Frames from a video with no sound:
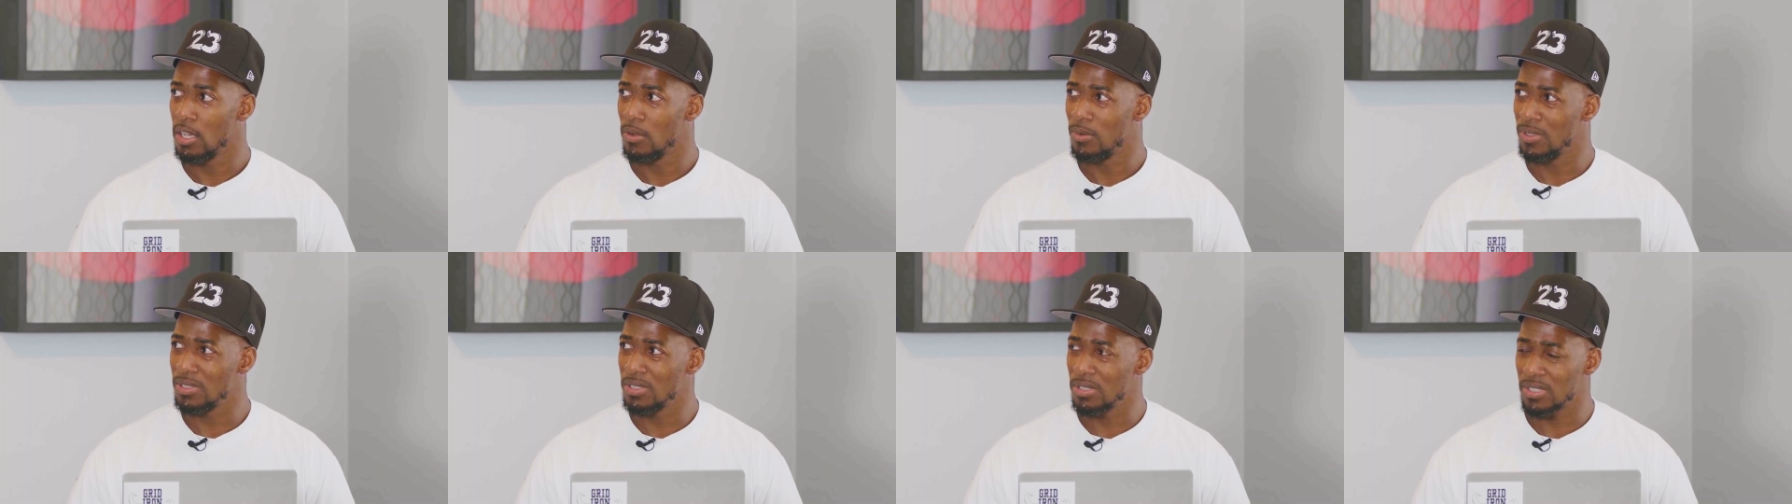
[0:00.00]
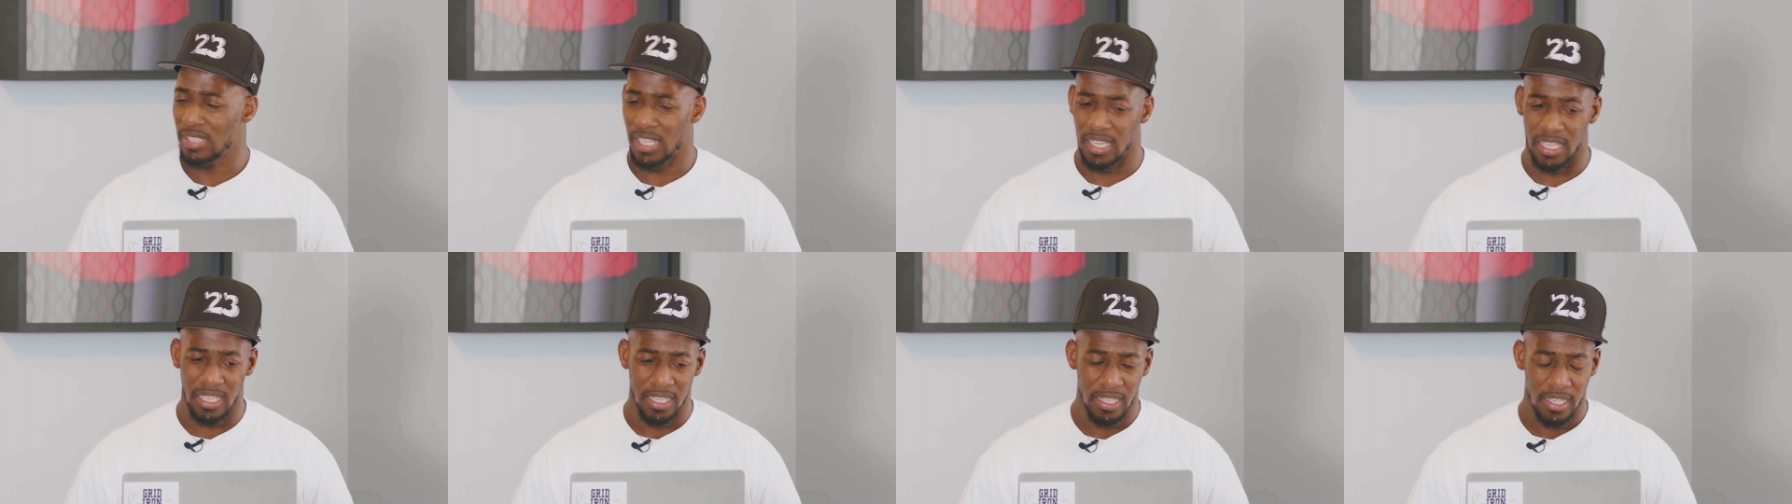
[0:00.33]
What'd you
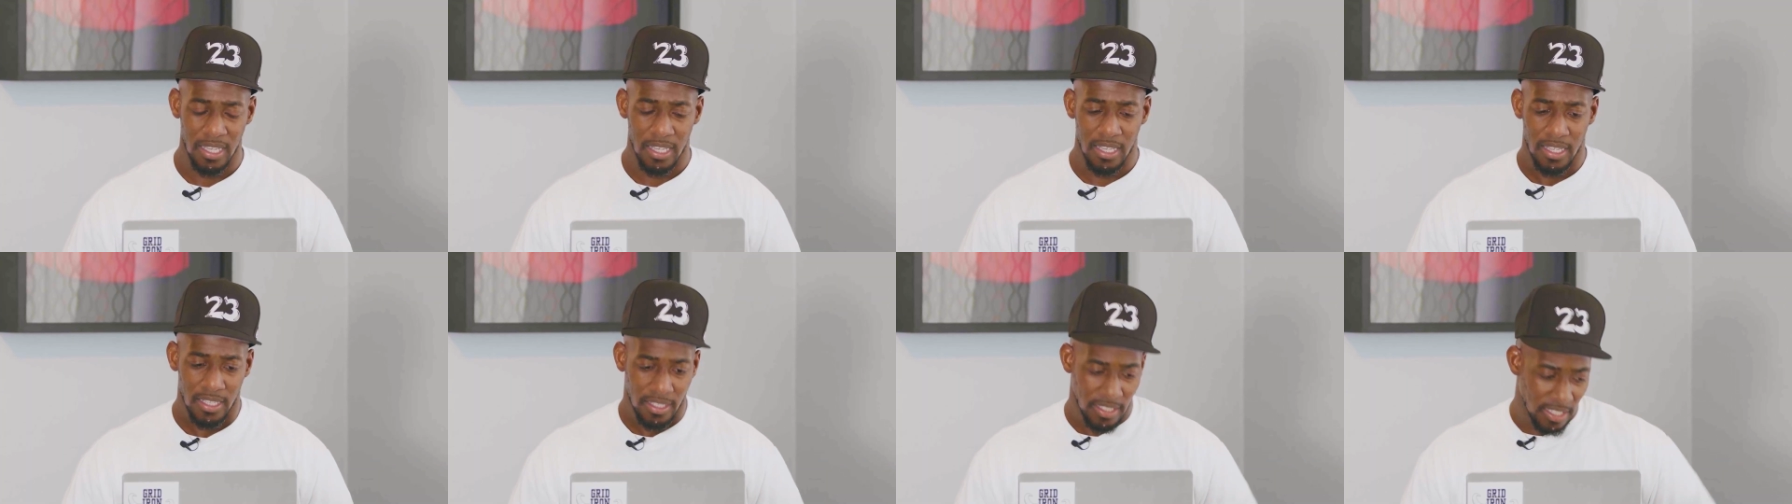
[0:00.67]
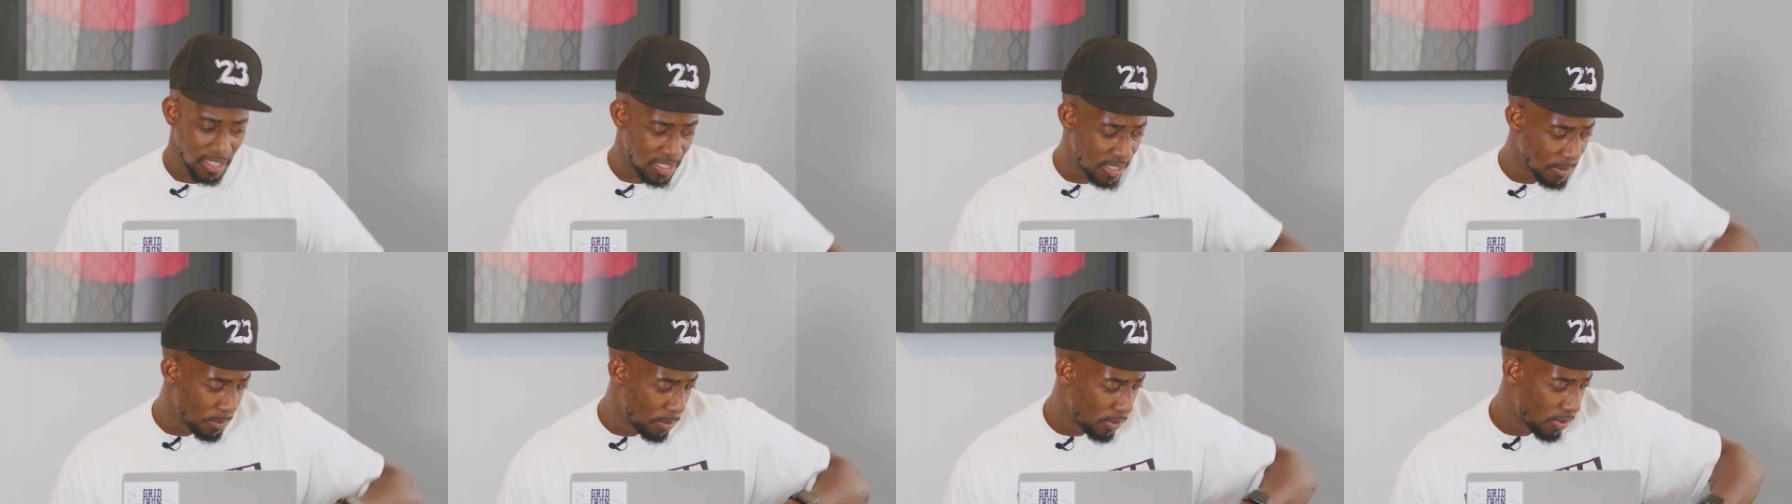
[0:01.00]
say?
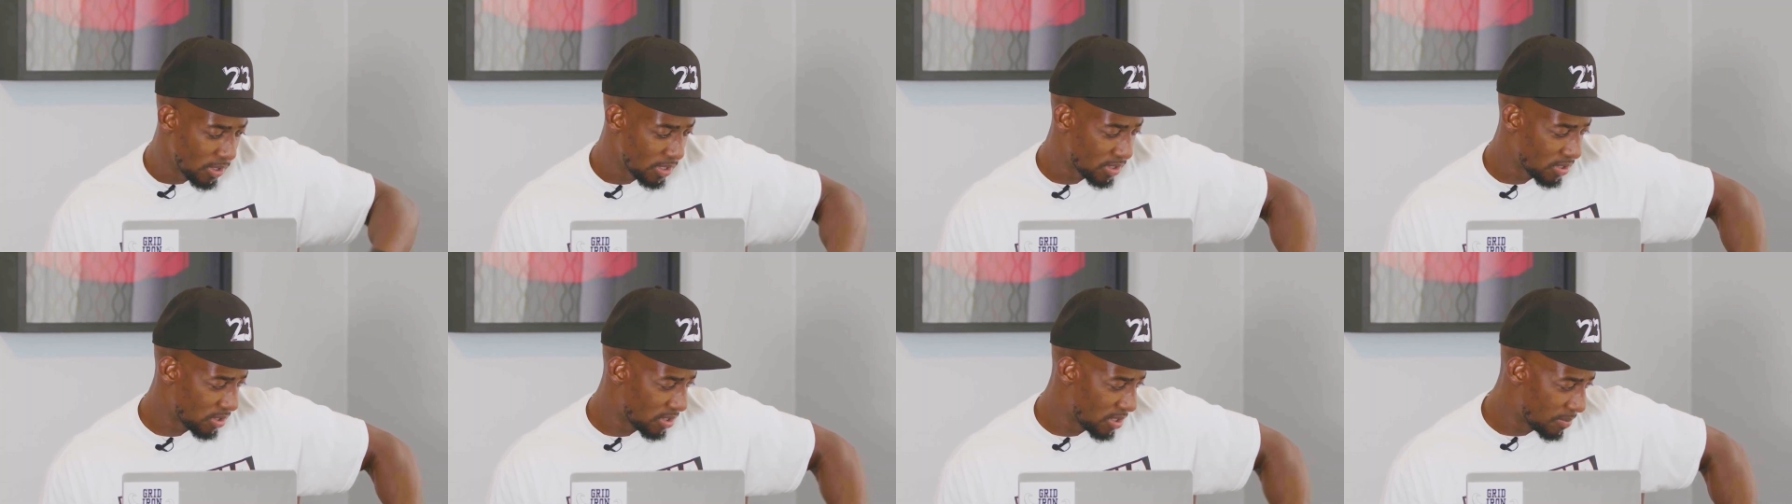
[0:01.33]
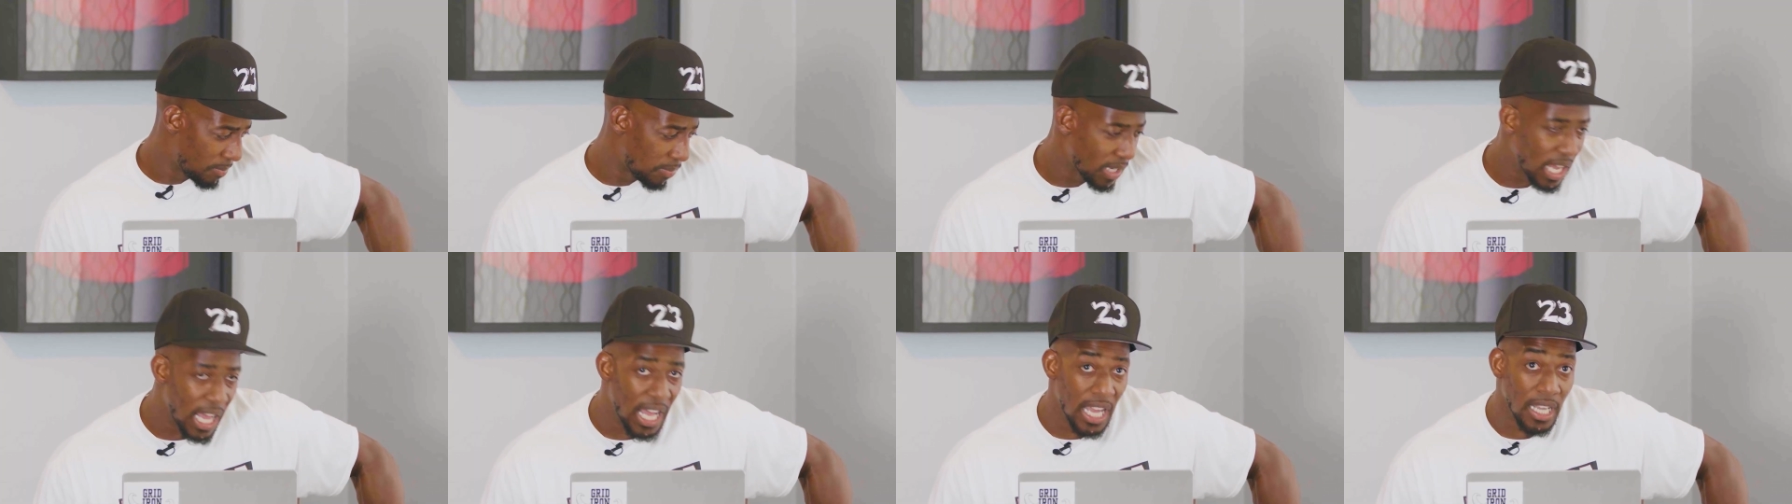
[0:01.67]
Get the boys on the
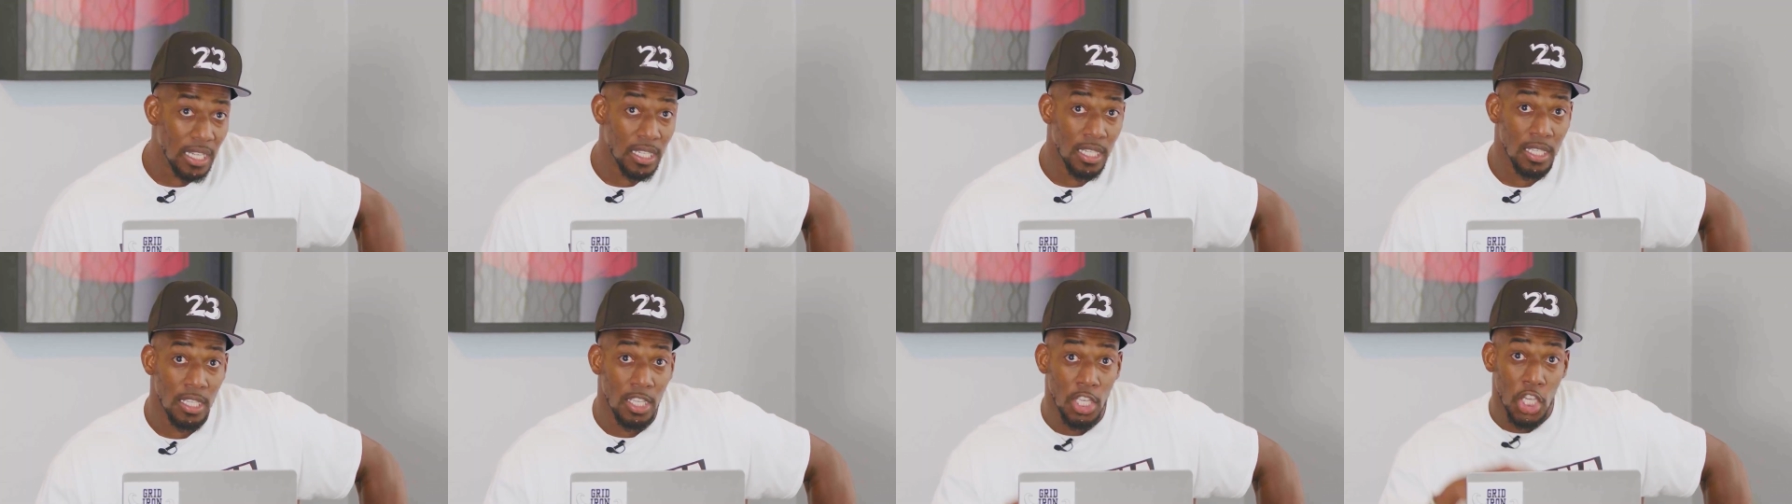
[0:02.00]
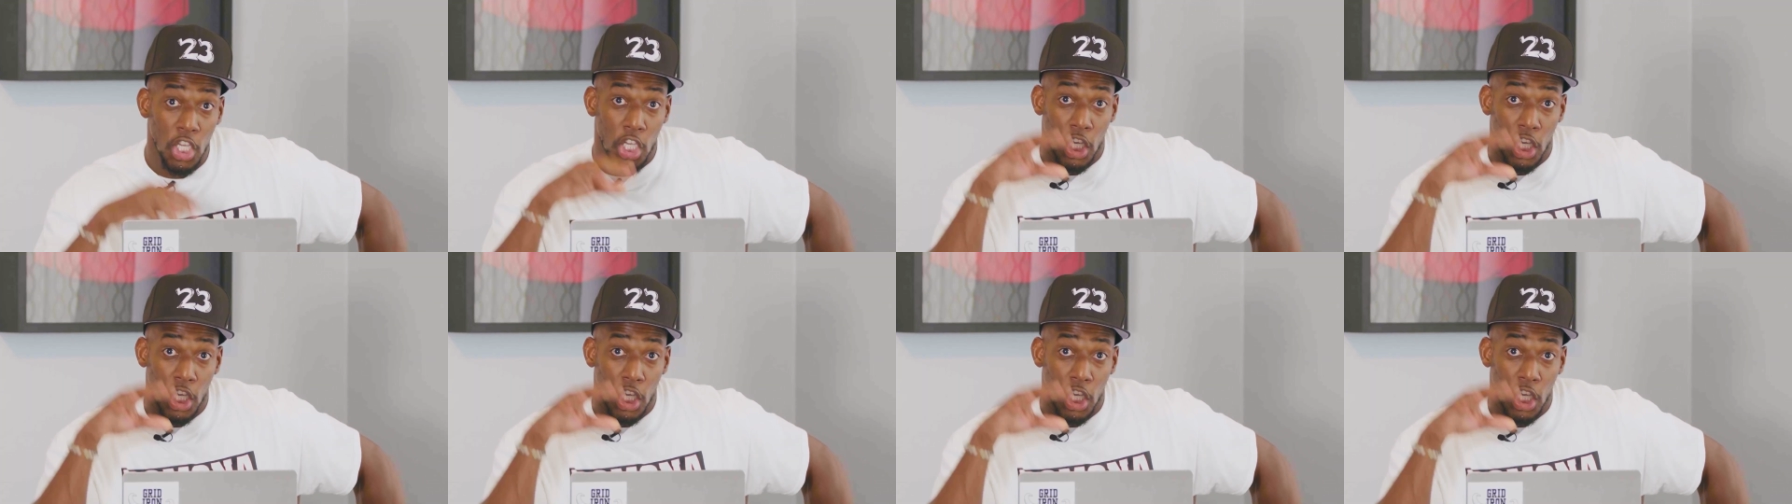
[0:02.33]
block,